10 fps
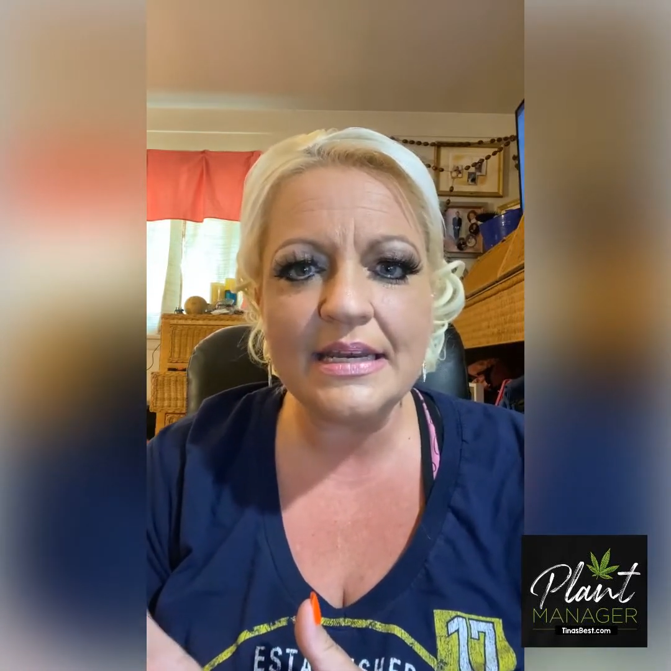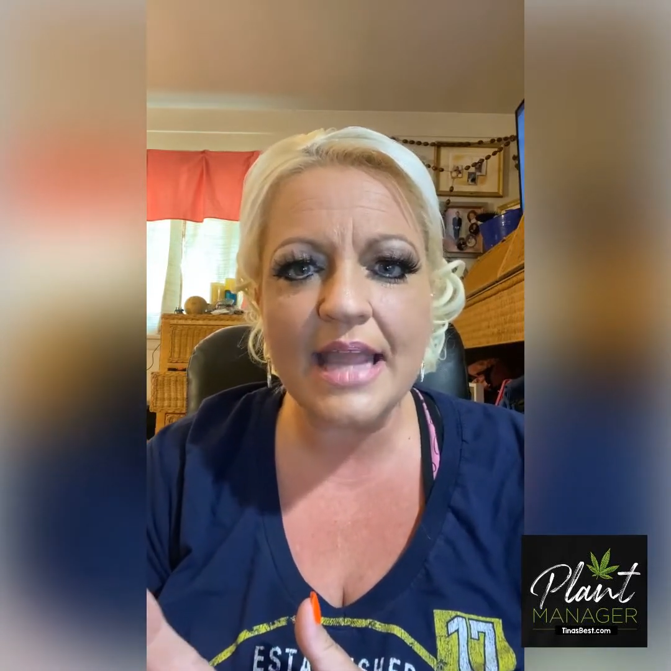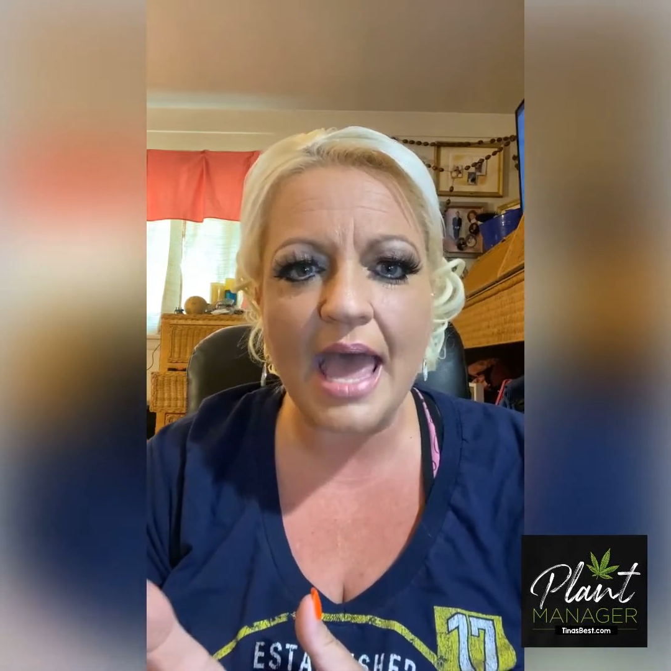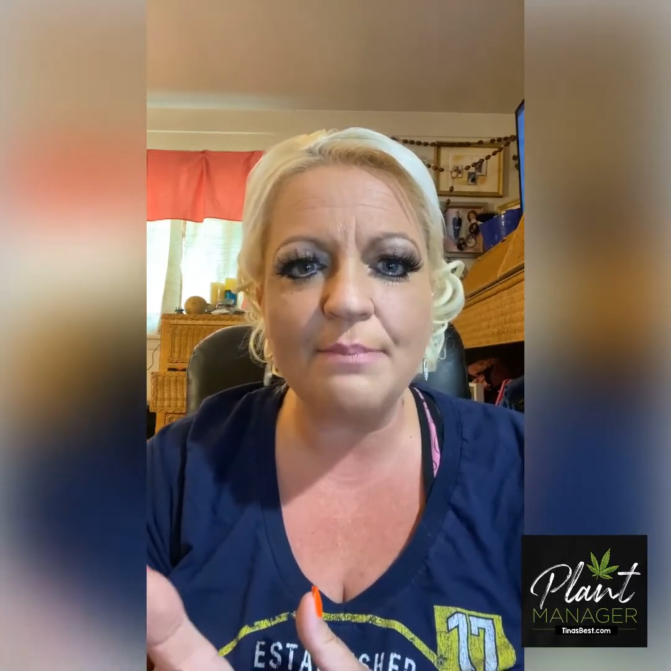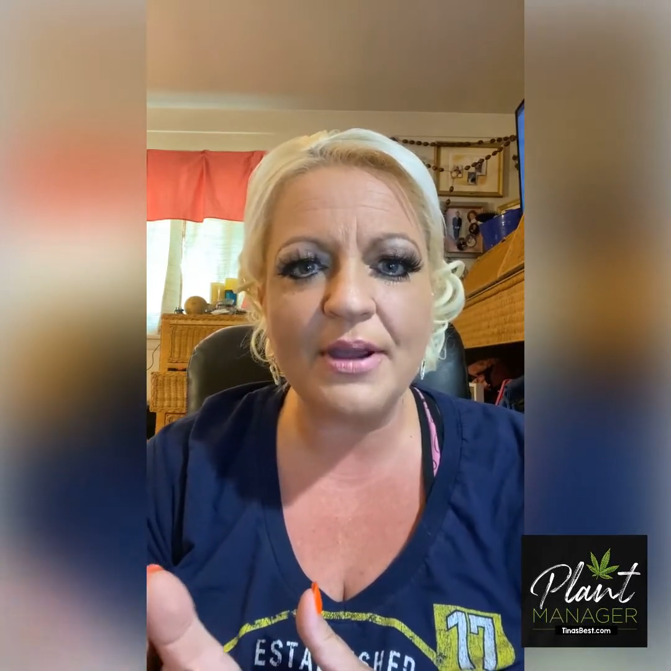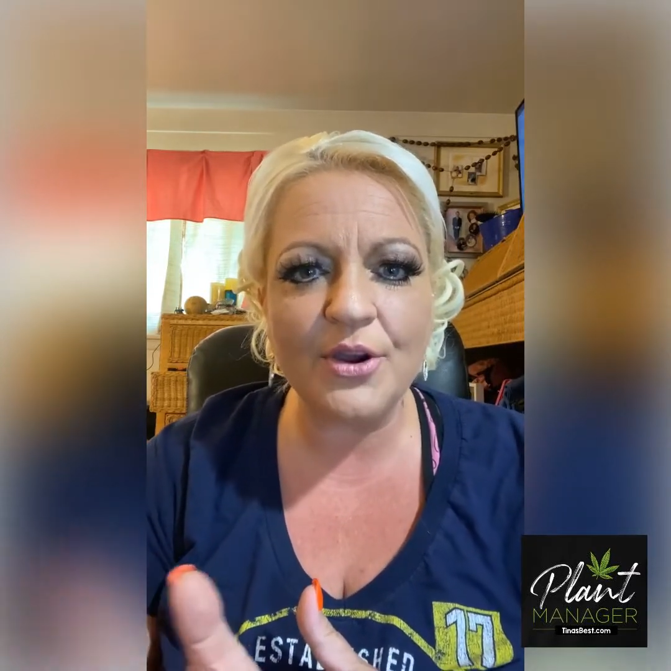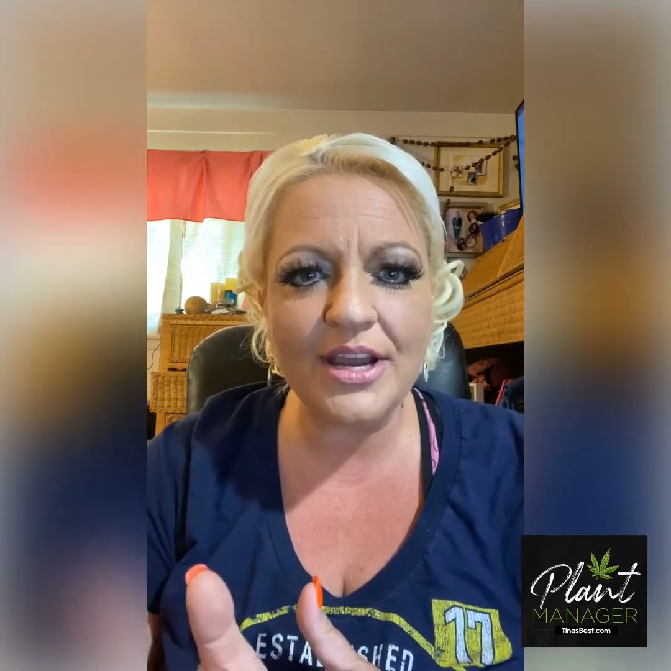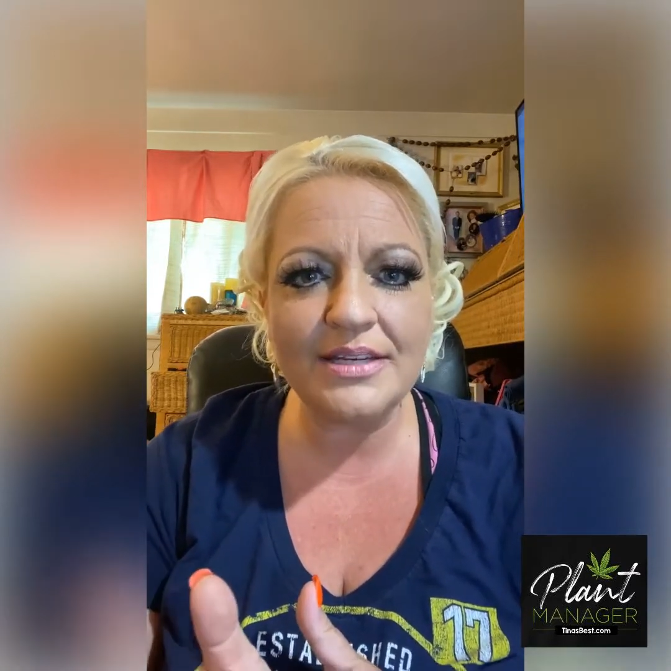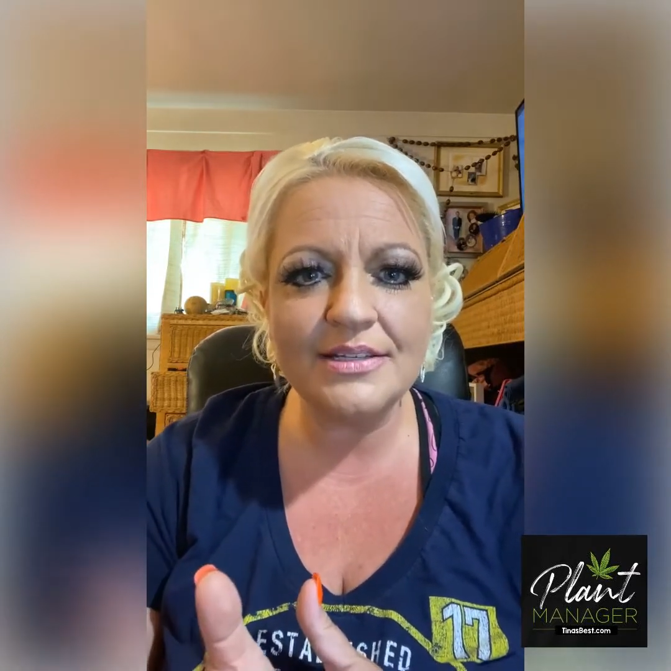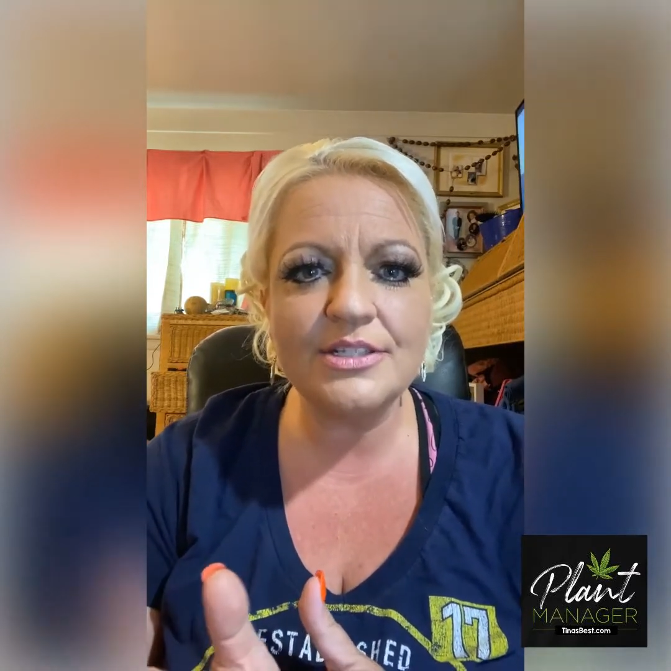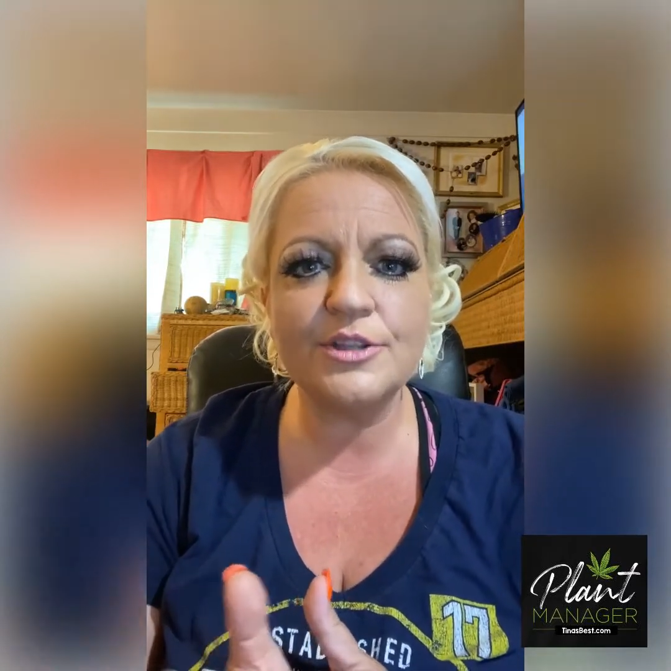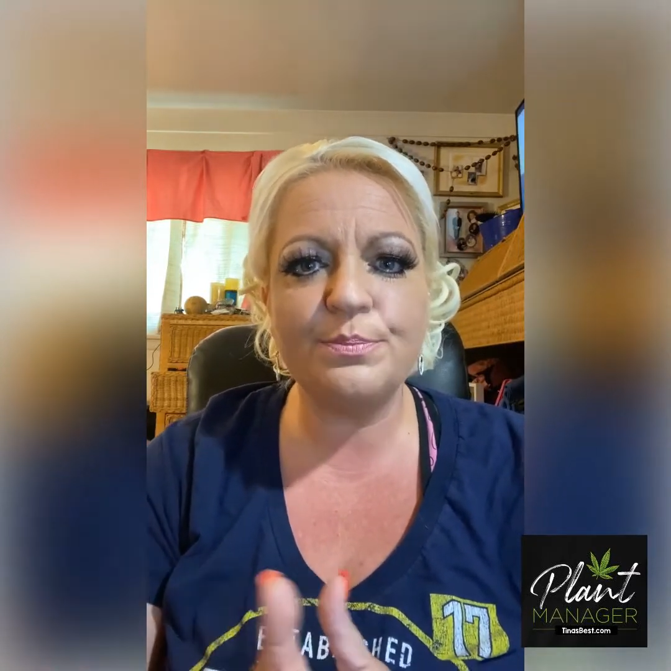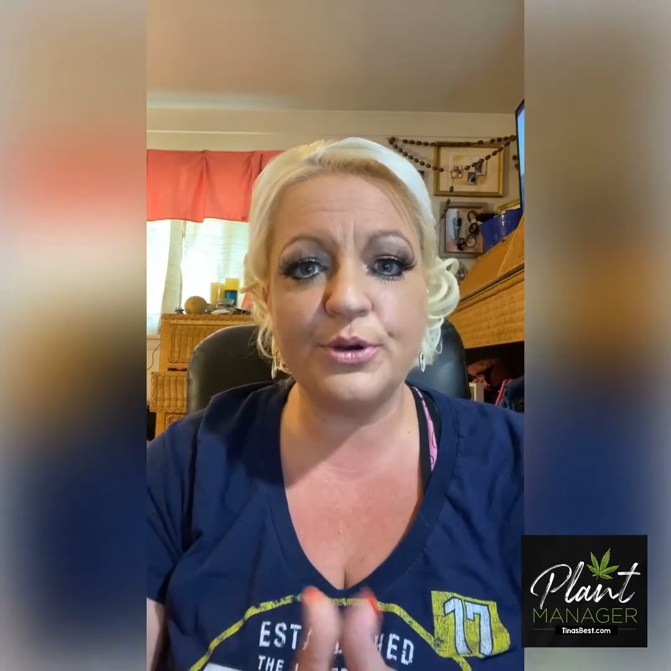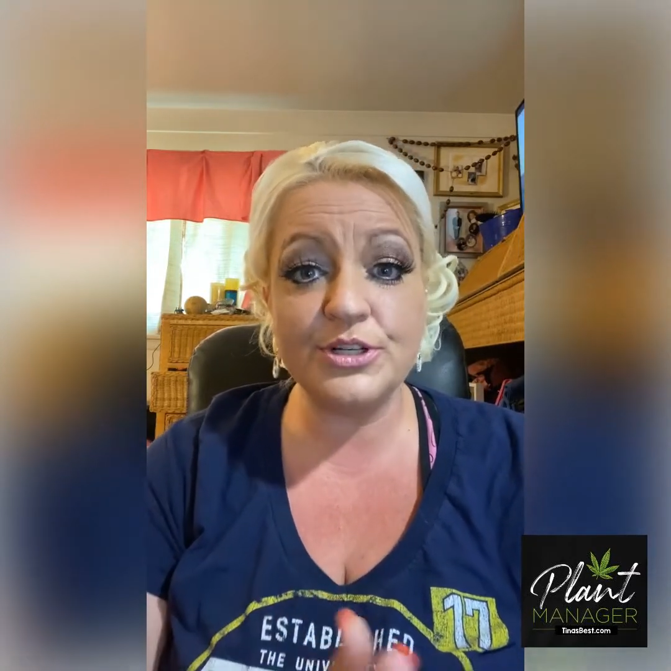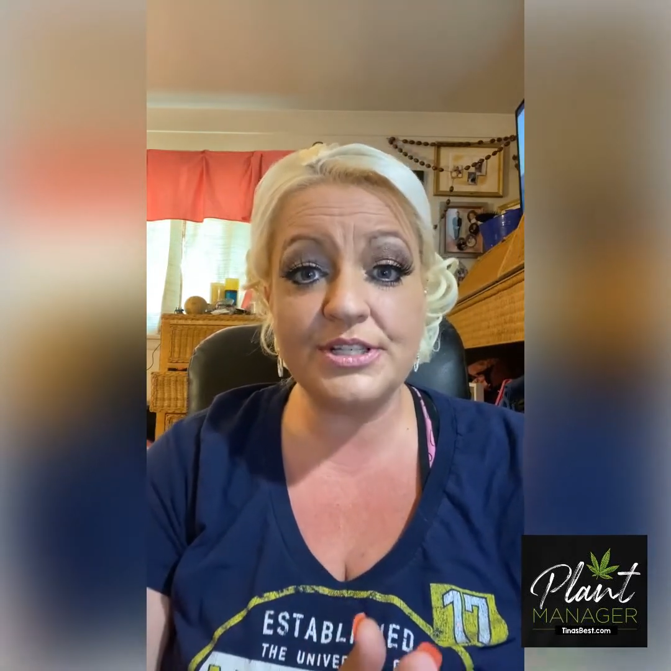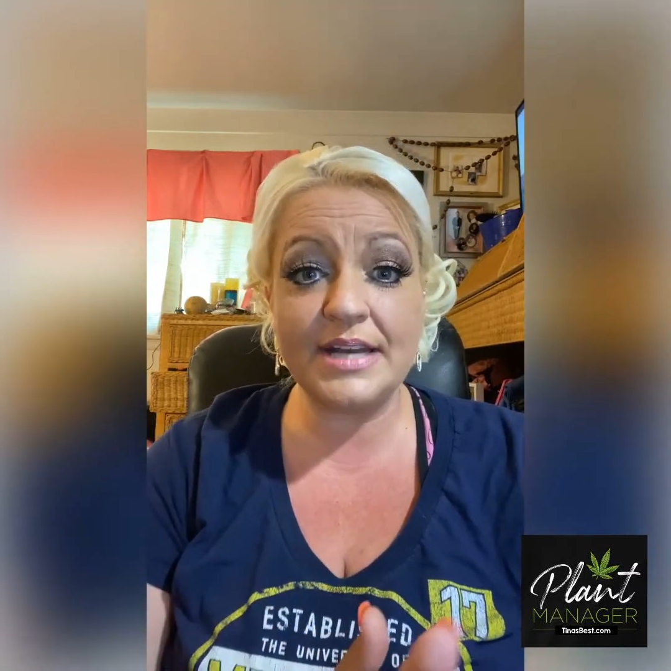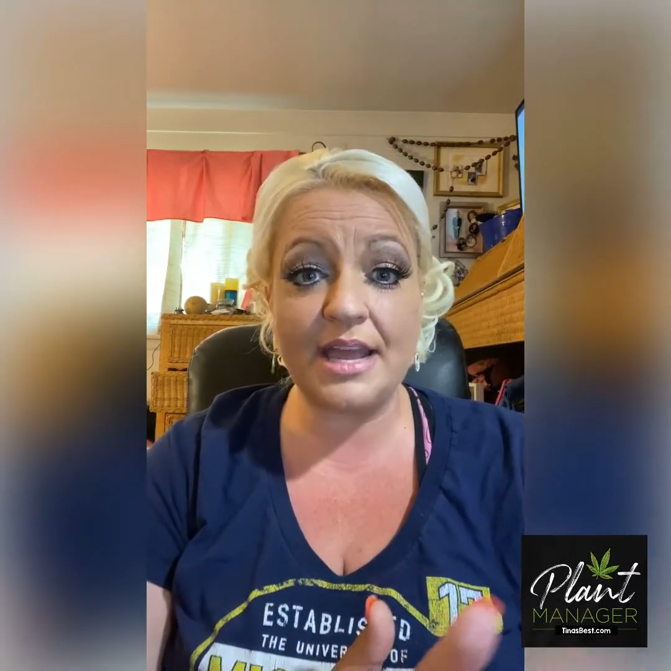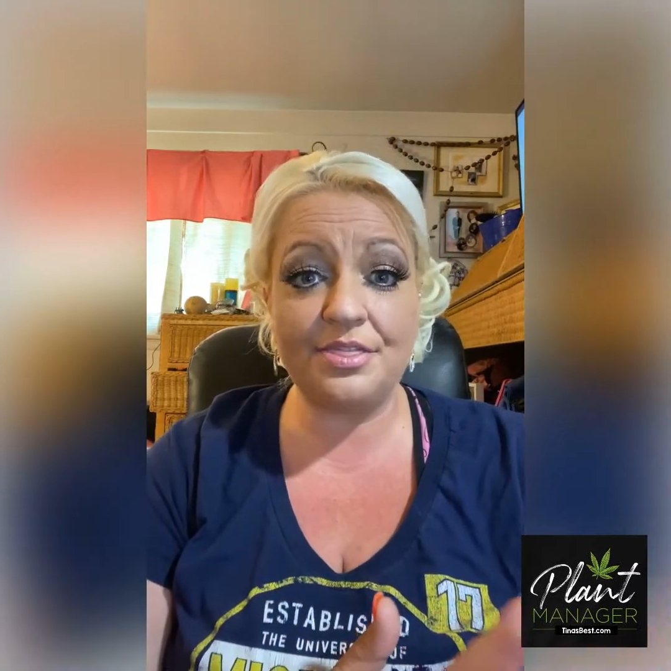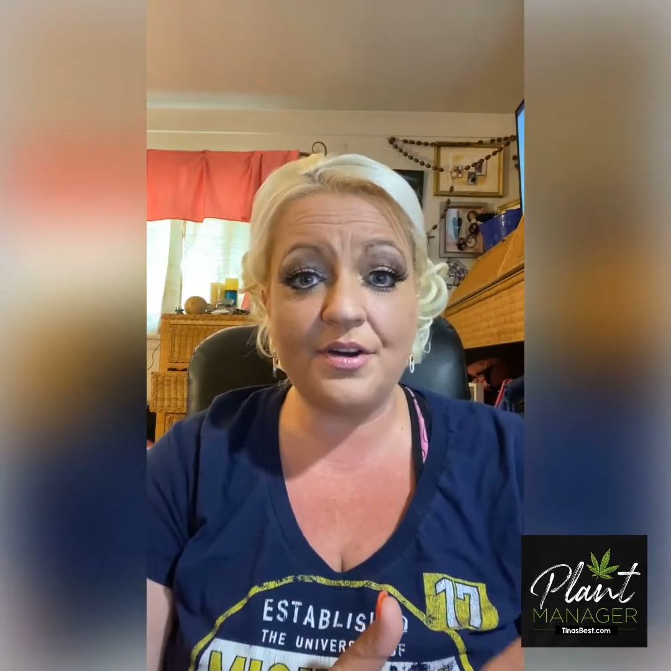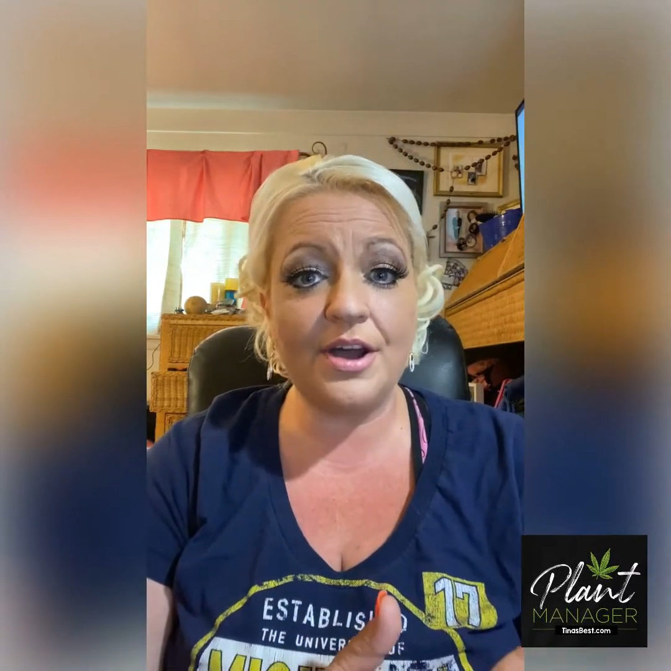got married to the person I
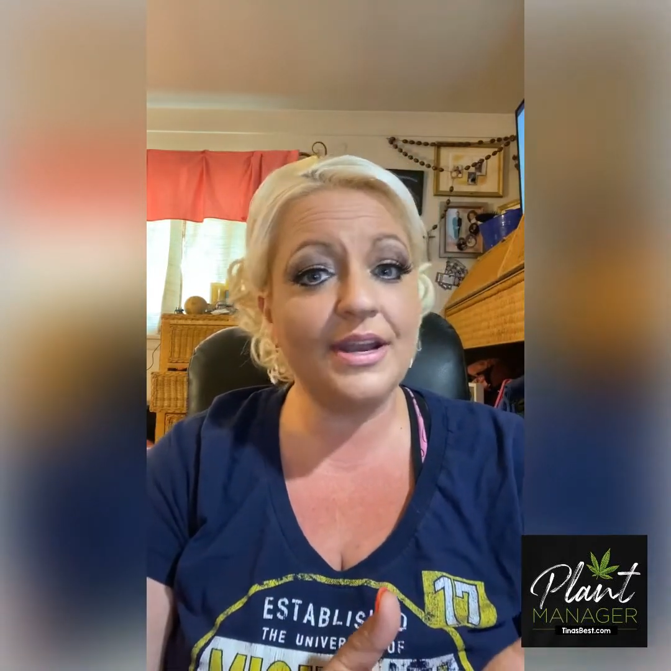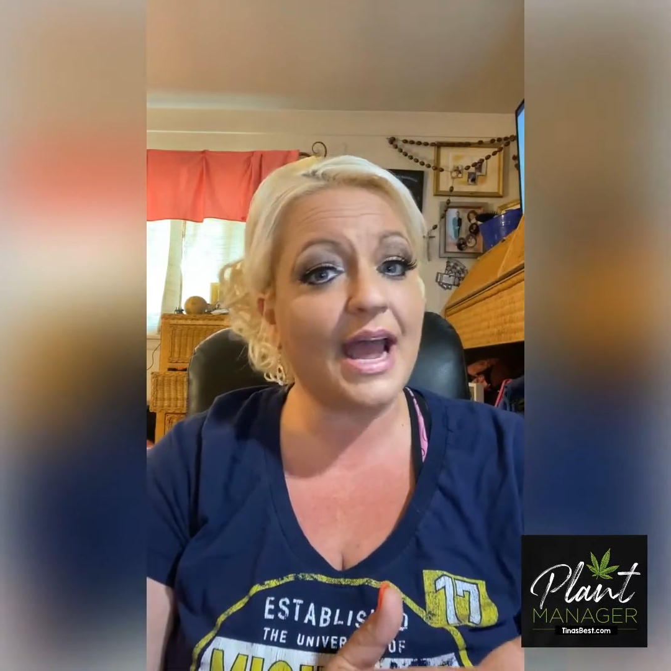thought